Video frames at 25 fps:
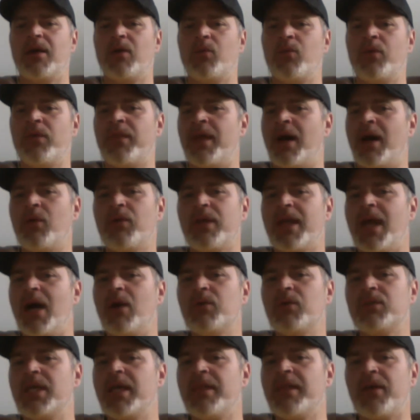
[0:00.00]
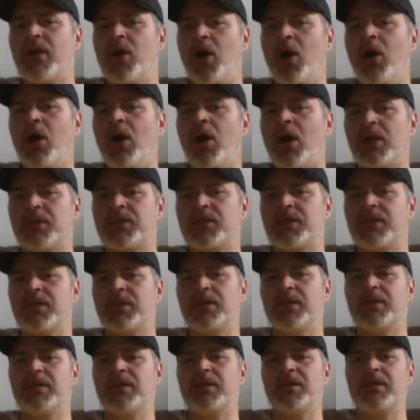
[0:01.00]
without counting the cost,
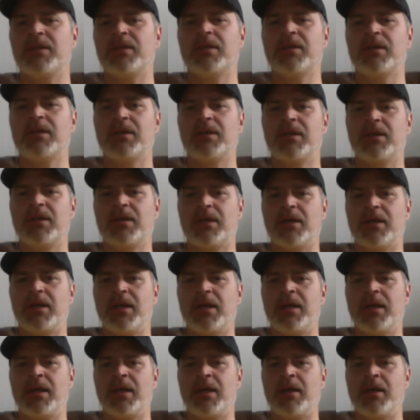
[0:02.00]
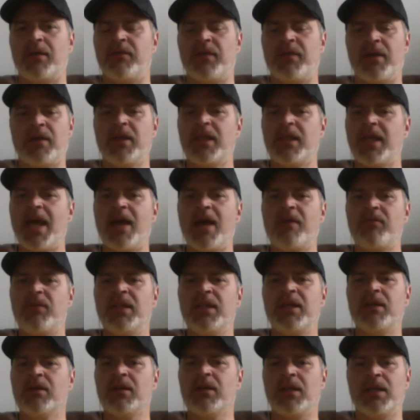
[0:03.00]
uh, very
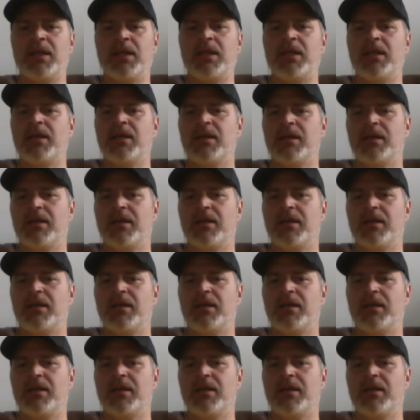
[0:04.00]
cavalierly.